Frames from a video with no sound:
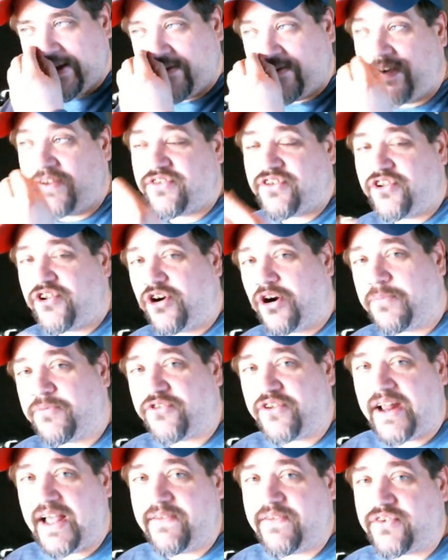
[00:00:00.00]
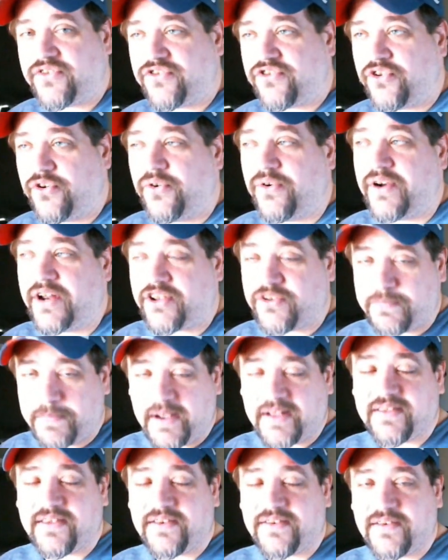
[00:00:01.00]
The rest of Europe should have it soon.
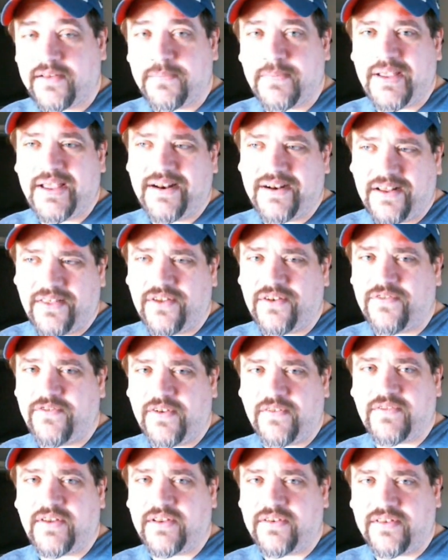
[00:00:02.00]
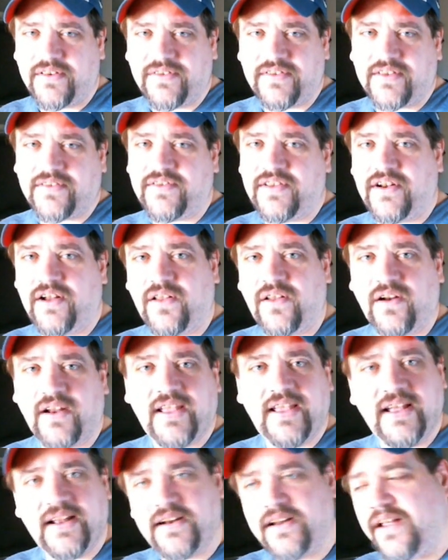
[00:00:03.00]
Expect this to be another 50 to $60
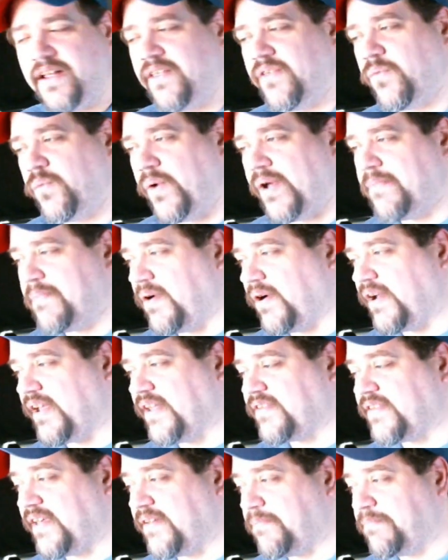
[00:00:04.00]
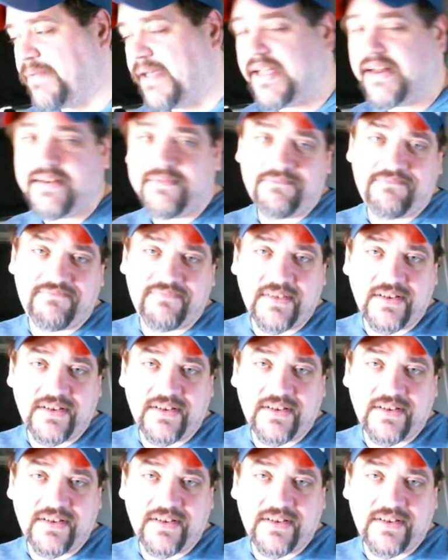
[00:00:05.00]
kit of uh, the way Belkits have been.